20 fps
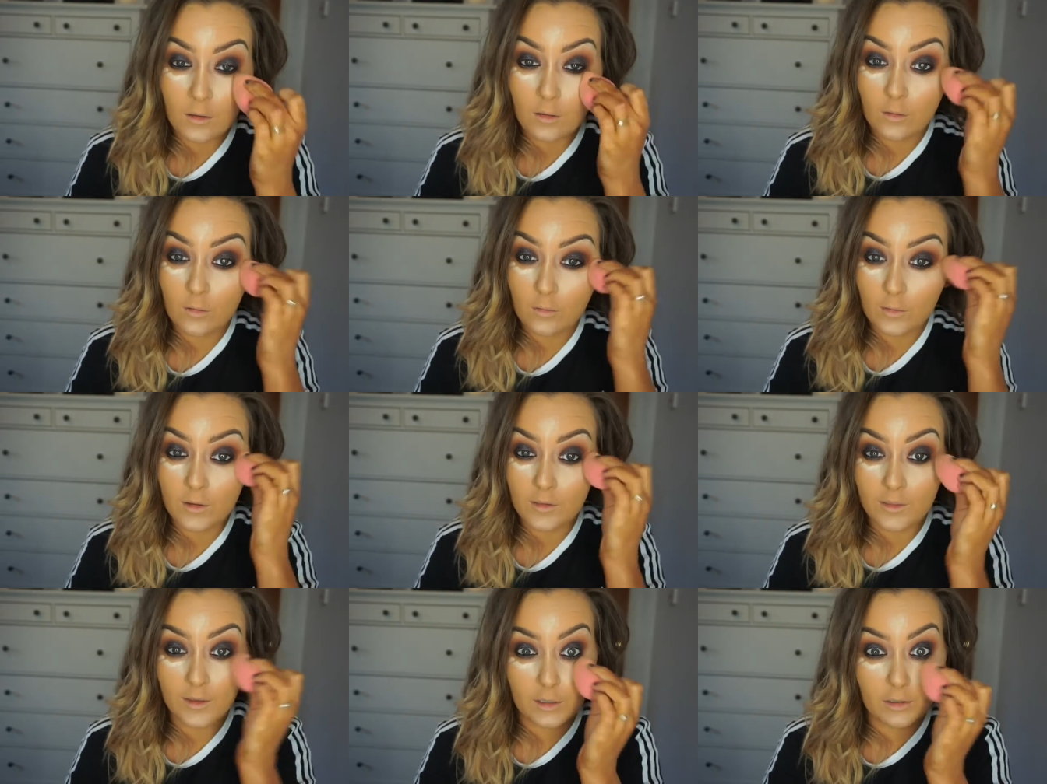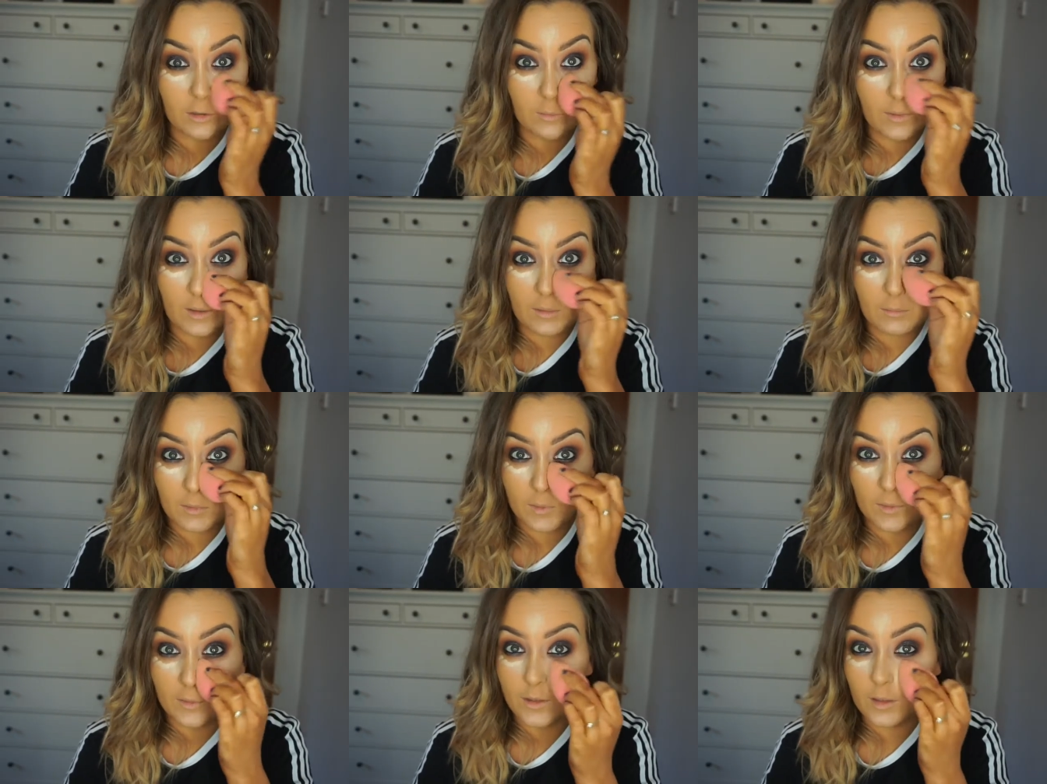Only thing I
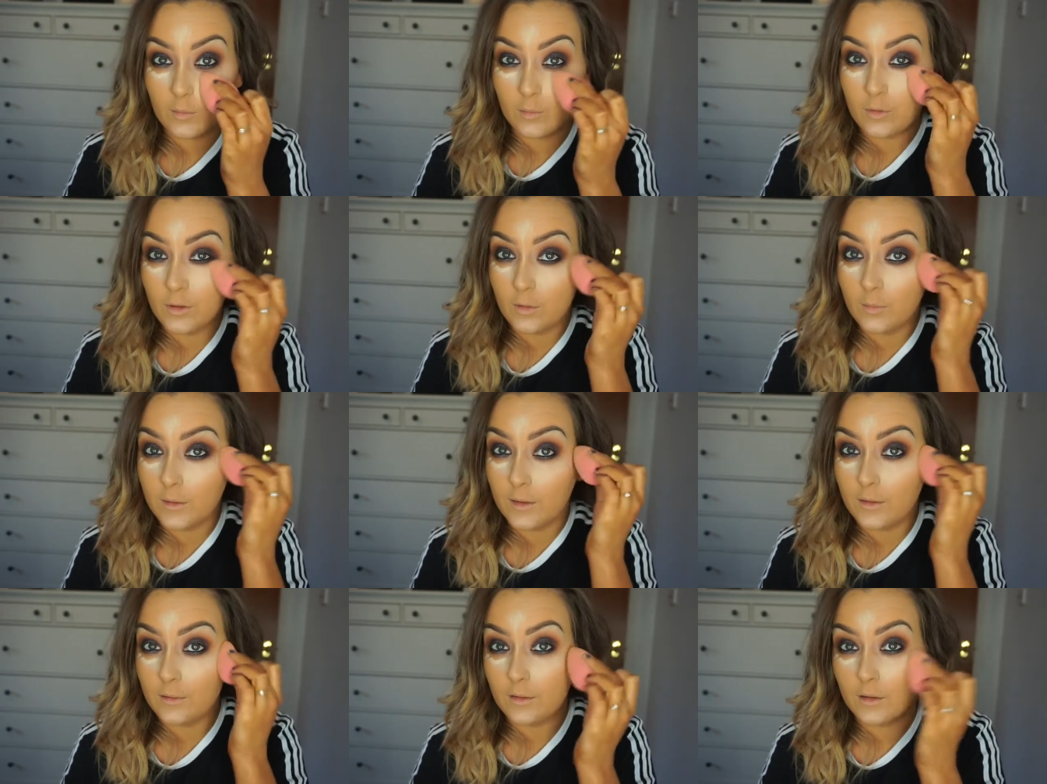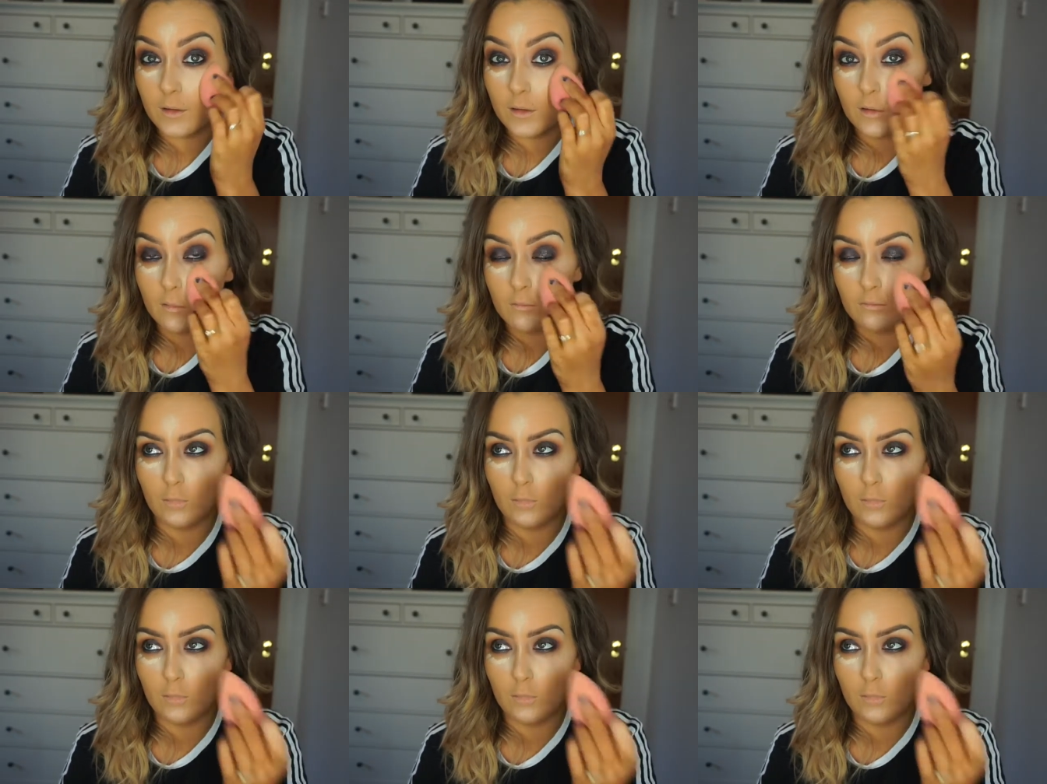remember with your Beauty Blender